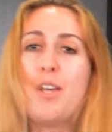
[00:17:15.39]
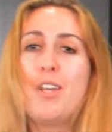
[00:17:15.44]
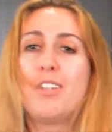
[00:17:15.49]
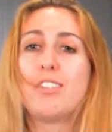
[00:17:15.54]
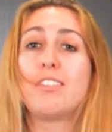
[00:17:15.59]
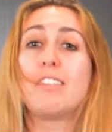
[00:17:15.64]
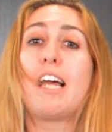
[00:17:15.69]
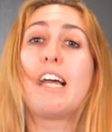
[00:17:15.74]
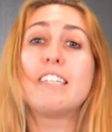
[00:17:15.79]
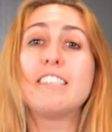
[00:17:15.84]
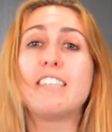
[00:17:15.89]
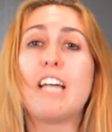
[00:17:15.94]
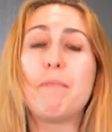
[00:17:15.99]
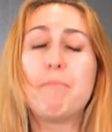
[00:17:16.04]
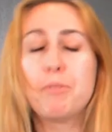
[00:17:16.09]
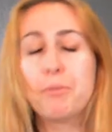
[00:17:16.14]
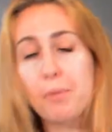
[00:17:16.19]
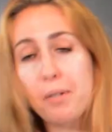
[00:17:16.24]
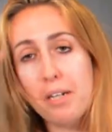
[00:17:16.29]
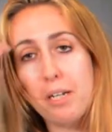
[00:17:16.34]
So next step
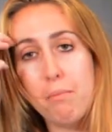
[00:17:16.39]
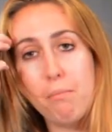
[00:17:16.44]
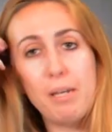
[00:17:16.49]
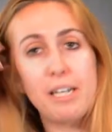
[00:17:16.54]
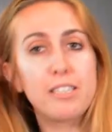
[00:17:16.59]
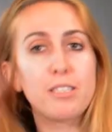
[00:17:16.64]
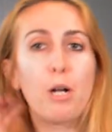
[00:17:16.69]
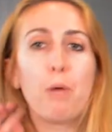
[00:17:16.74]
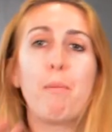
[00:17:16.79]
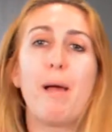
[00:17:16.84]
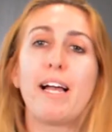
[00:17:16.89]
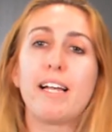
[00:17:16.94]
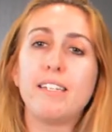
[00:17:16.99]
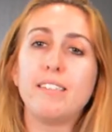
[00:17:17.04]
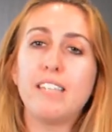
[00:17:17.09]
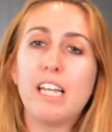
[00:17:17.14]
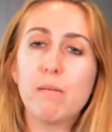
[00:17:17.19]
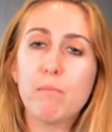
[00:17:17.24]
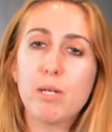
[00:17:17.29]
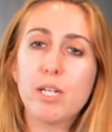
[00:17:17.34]
is we're gonna mix our
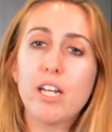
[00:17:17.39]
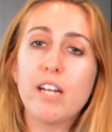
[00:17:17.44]
macadamia